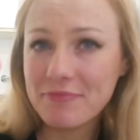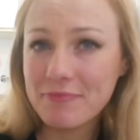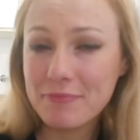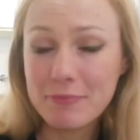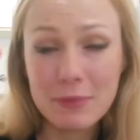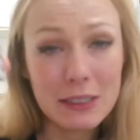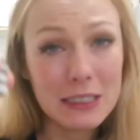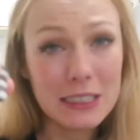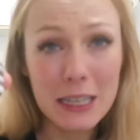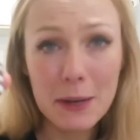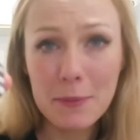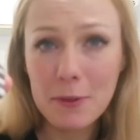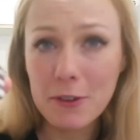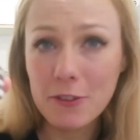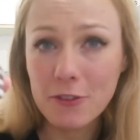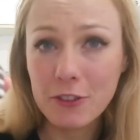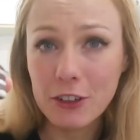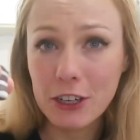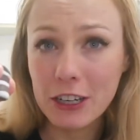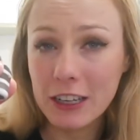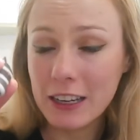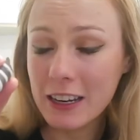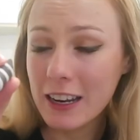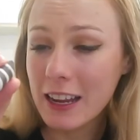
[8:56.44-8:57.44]
my zebra
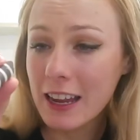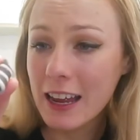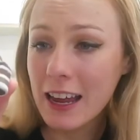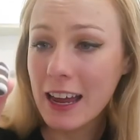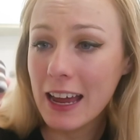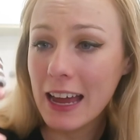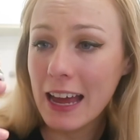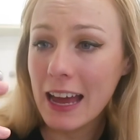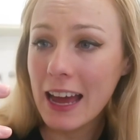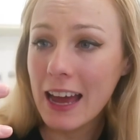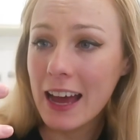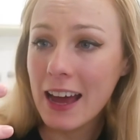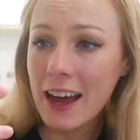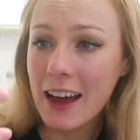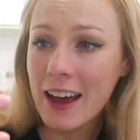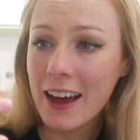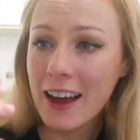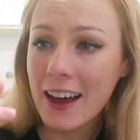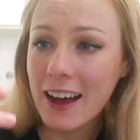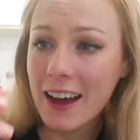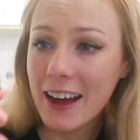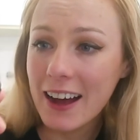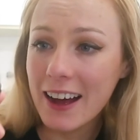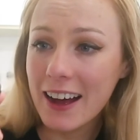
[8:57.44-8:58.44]
foot.
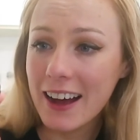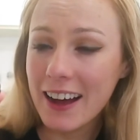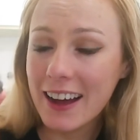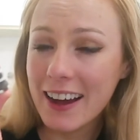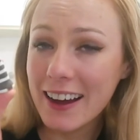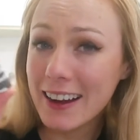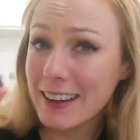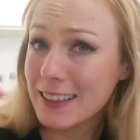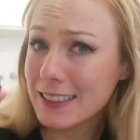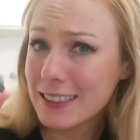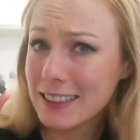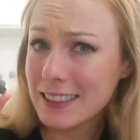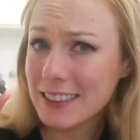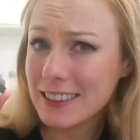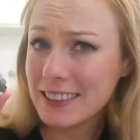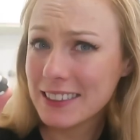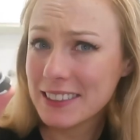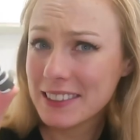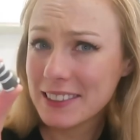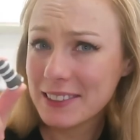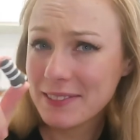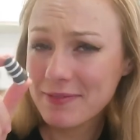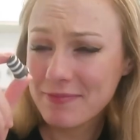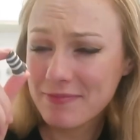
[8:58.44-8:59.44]

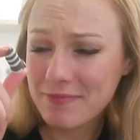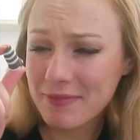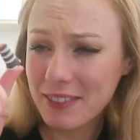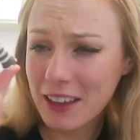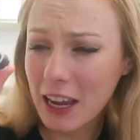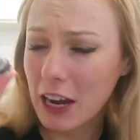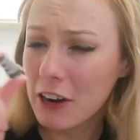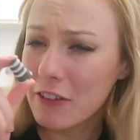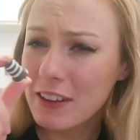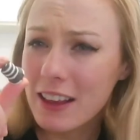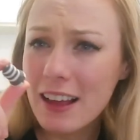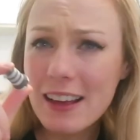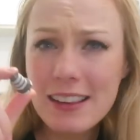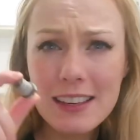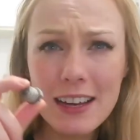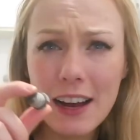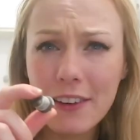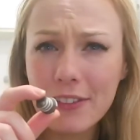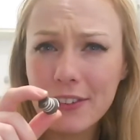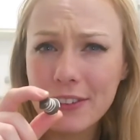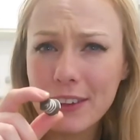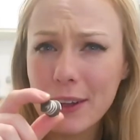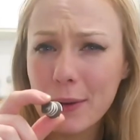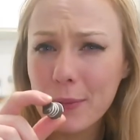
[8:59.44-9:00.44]
I realized
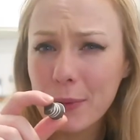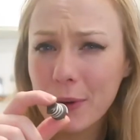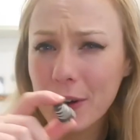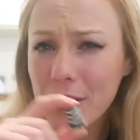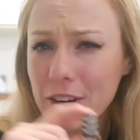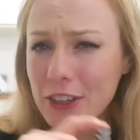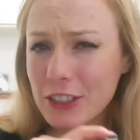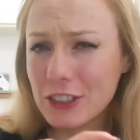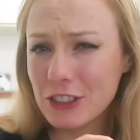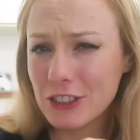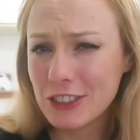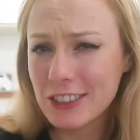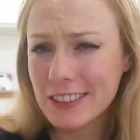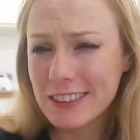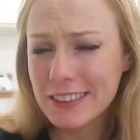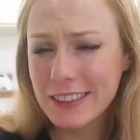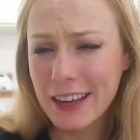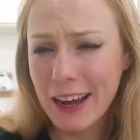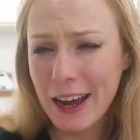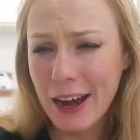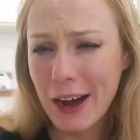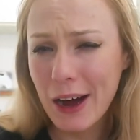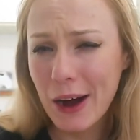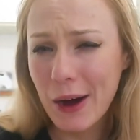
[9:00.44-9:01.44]
after they broke just
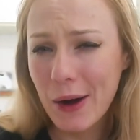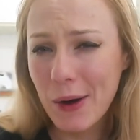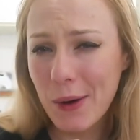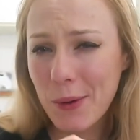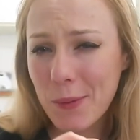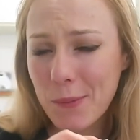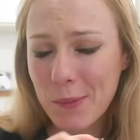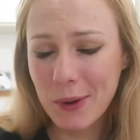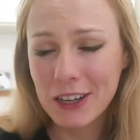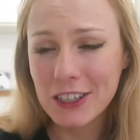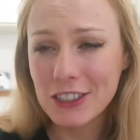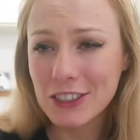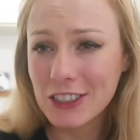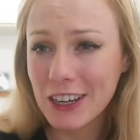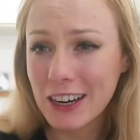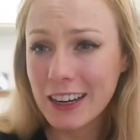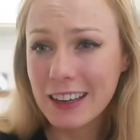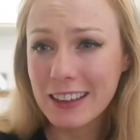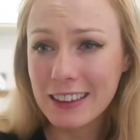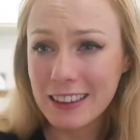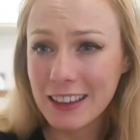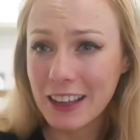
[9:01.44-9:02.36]
how much I